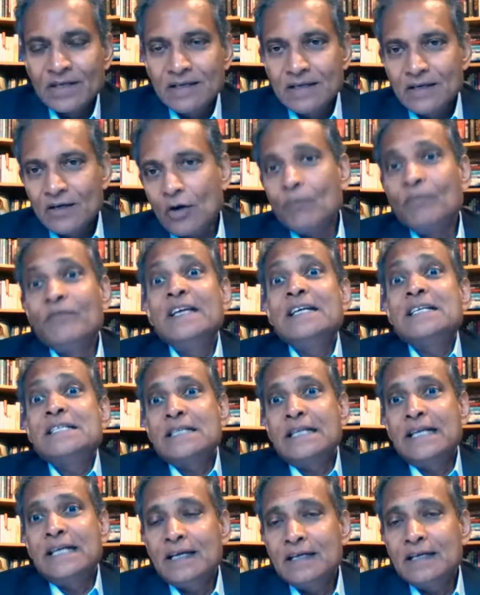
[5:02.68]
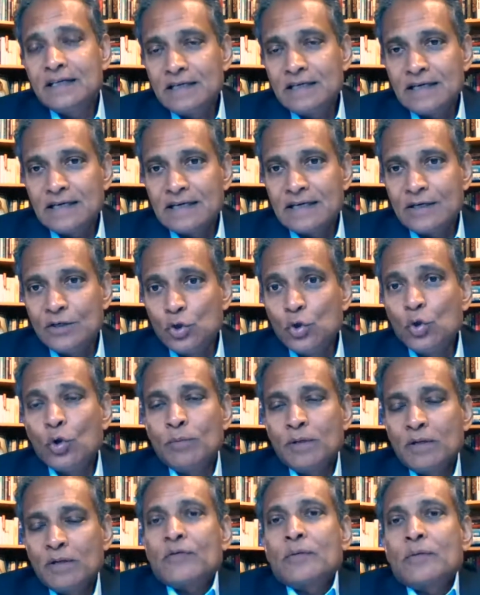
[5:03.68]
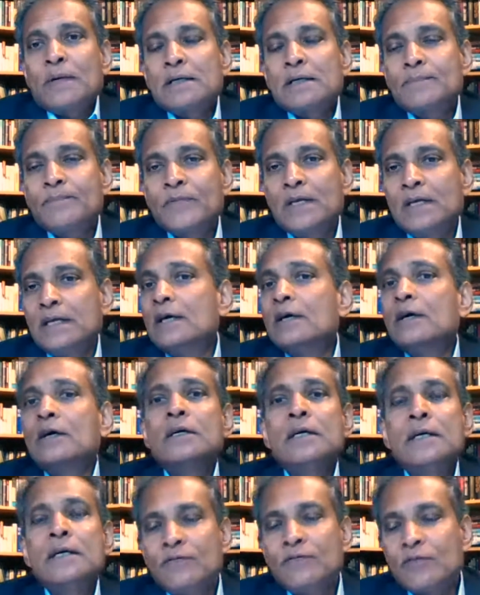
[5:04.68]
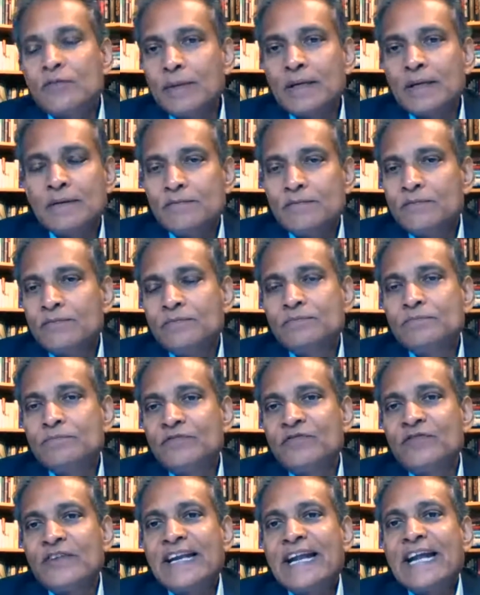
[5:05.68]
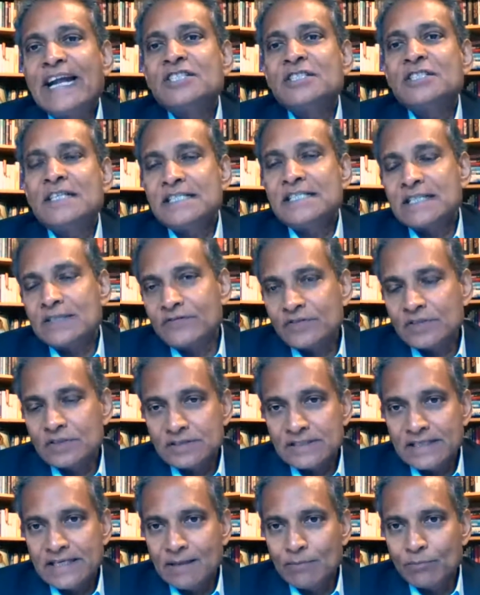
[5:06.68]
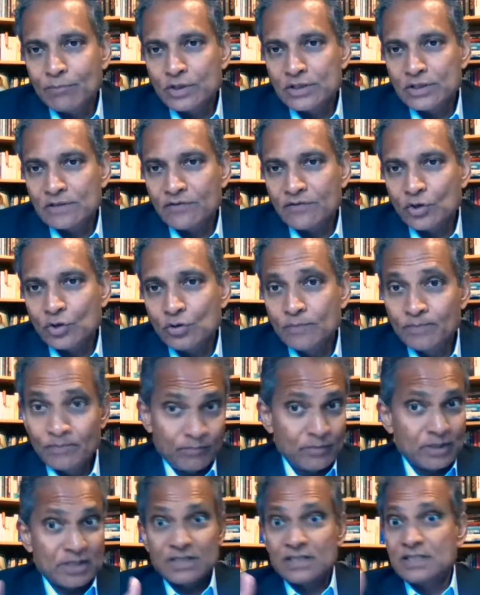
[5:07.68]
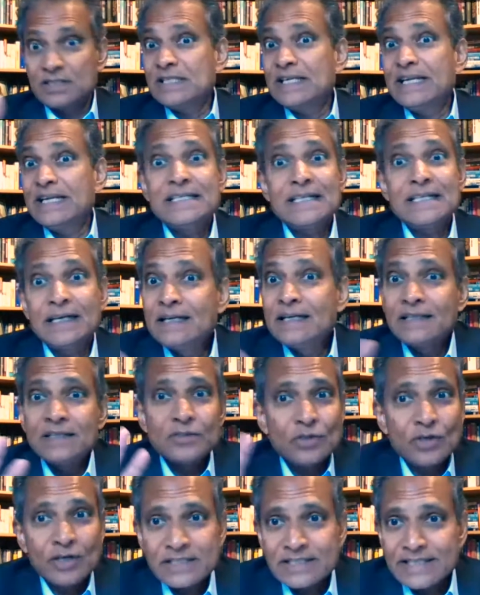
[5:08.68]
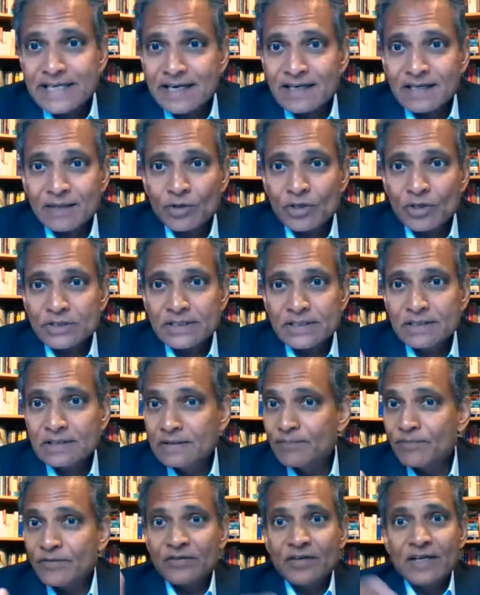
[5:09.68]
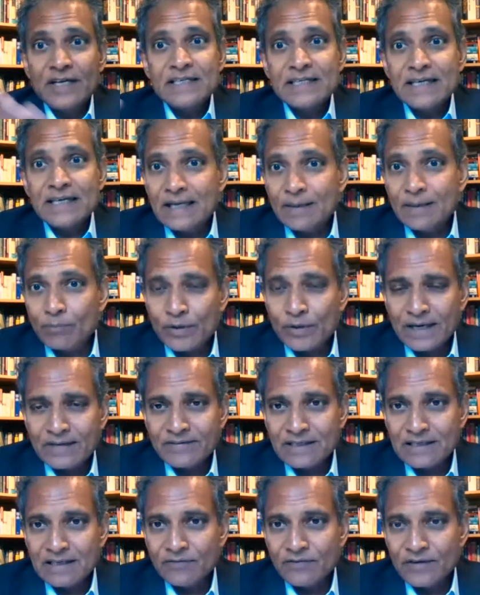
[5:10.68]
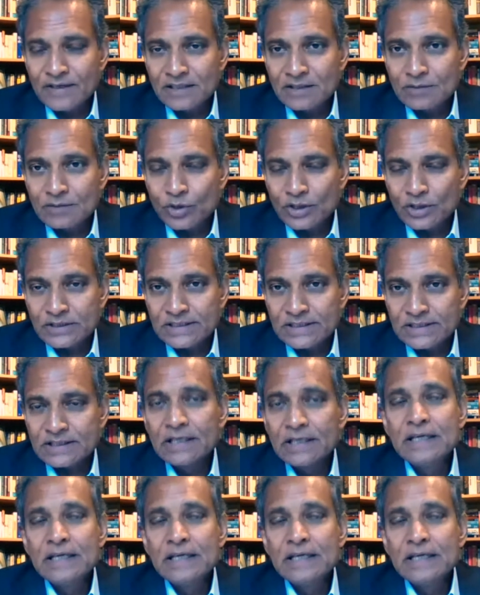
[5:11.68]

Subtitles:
obviously doable from a, you know, from a financially self-sustaining point of view, because it's an entire, it's not a charity project, it's an entirely privately funded project.